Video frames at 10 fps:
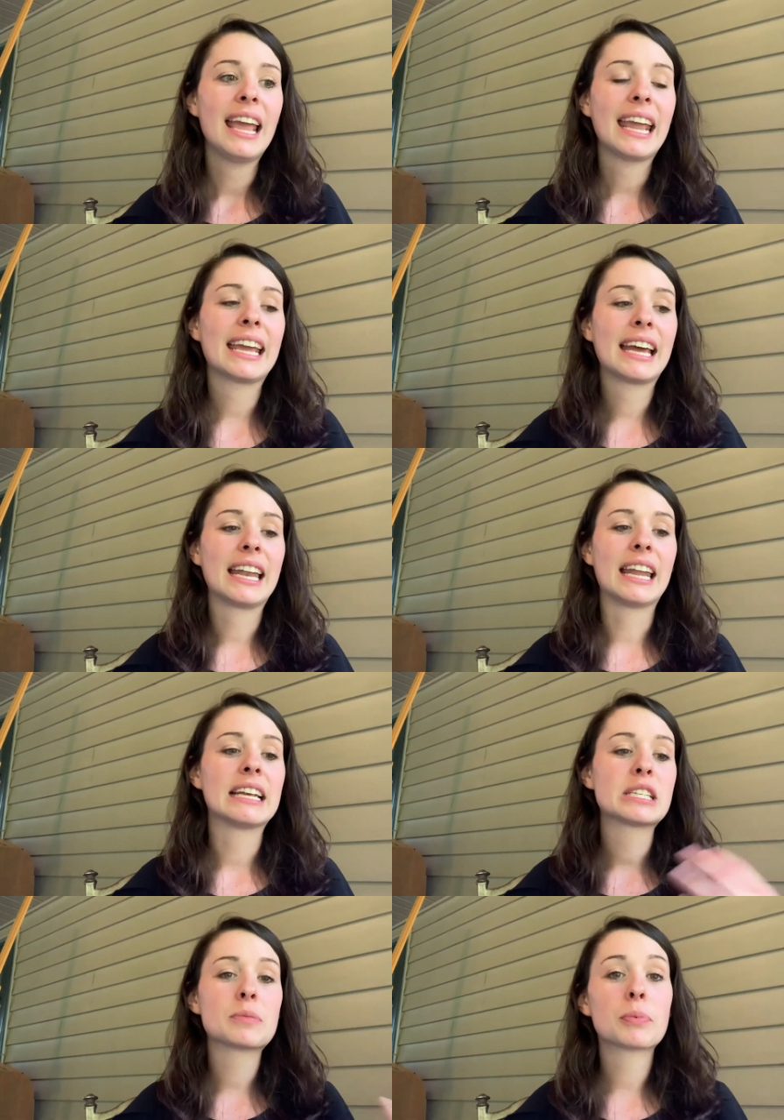And
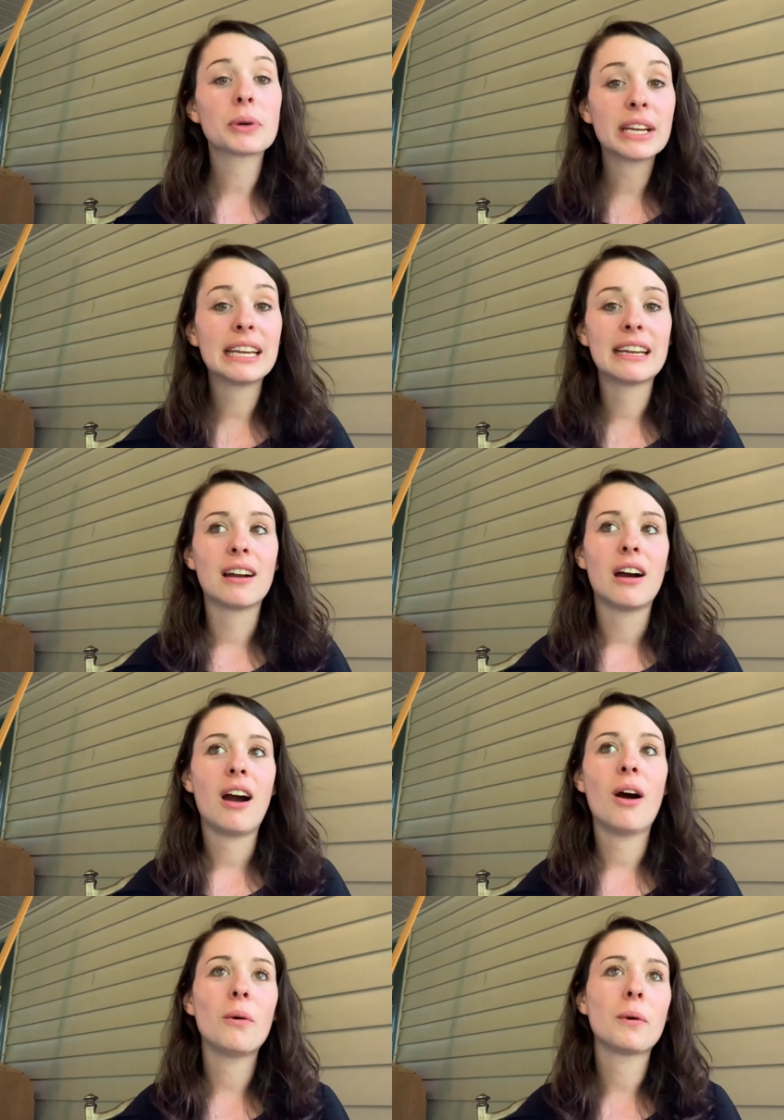spring
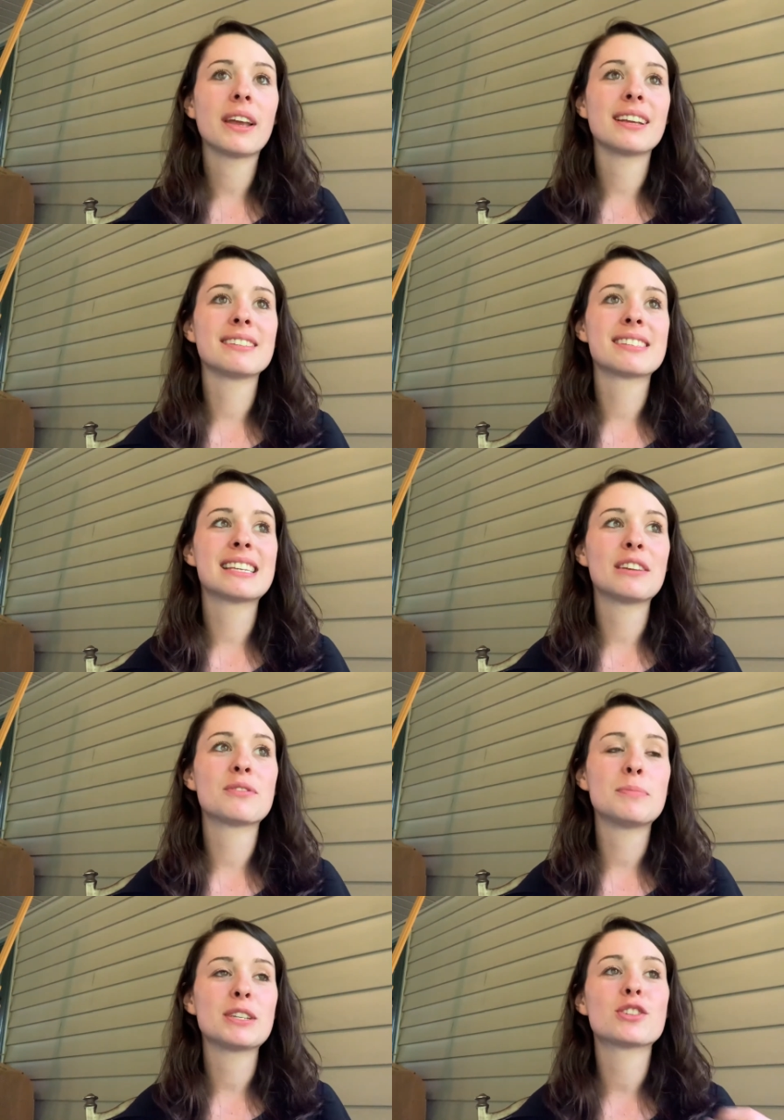always
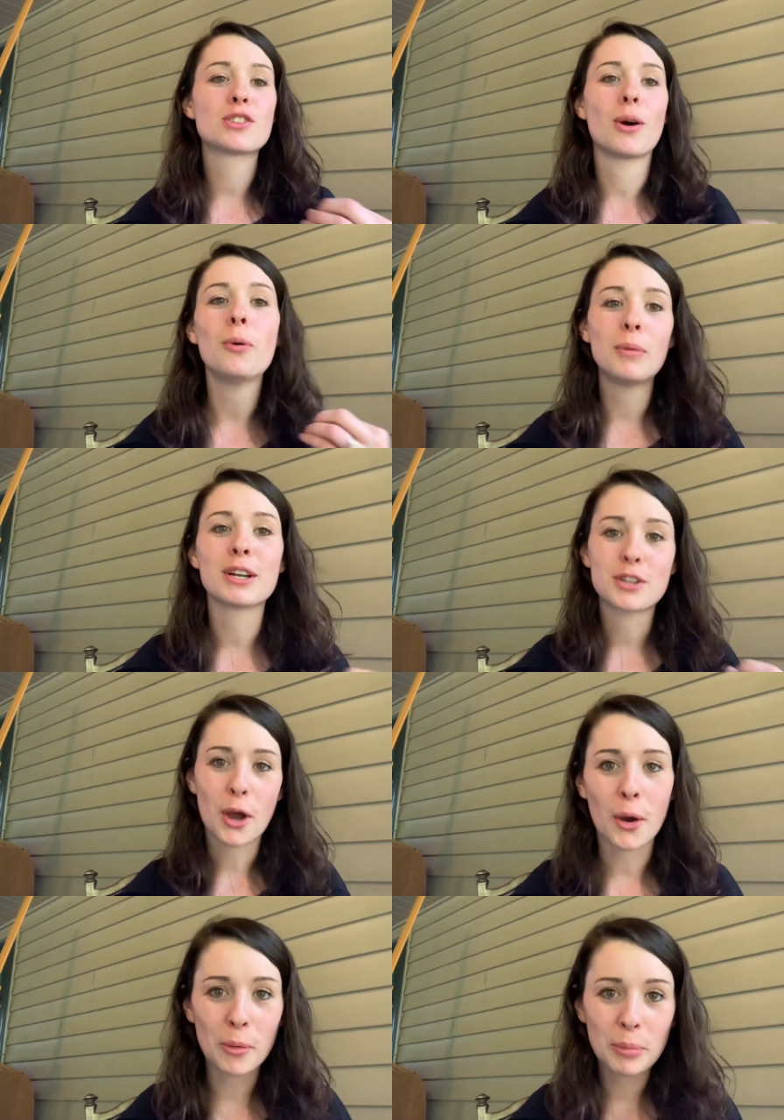gives me so much
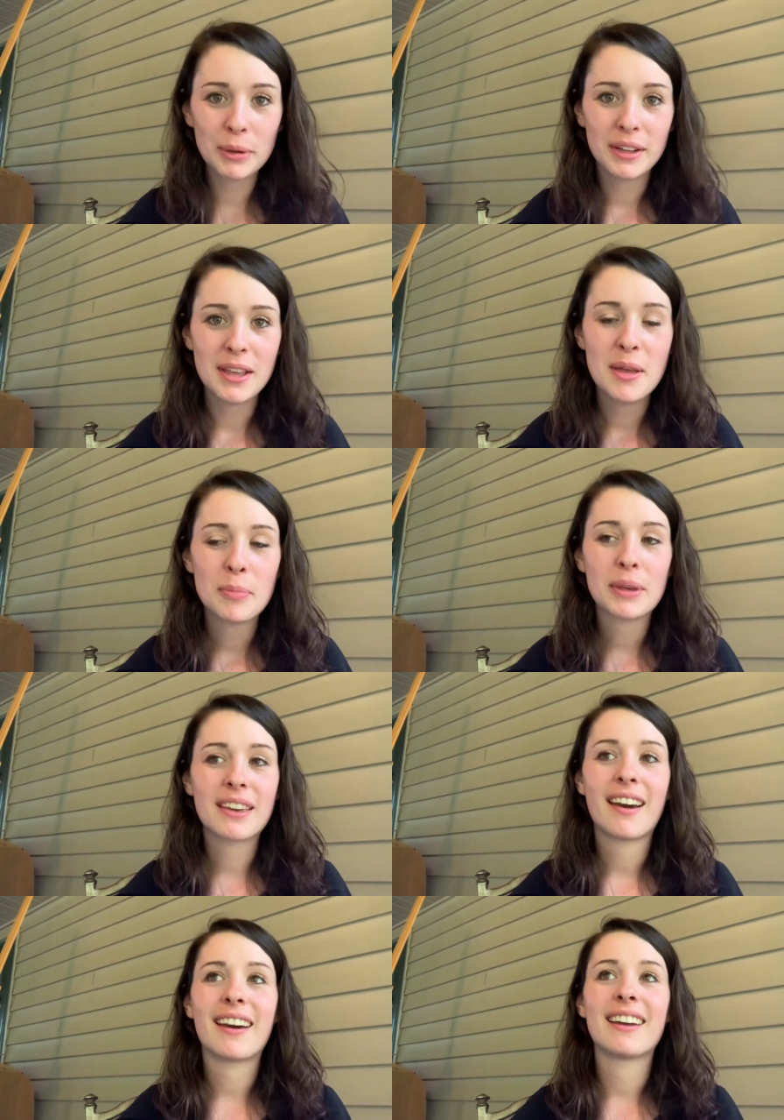hope
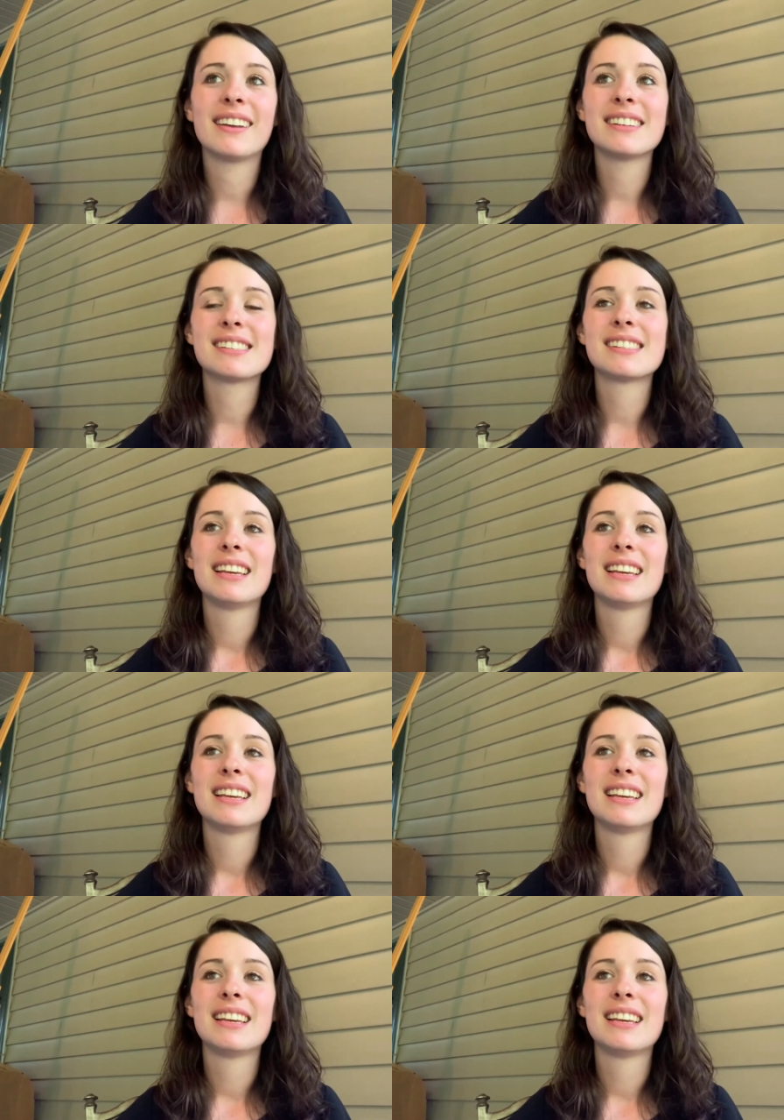because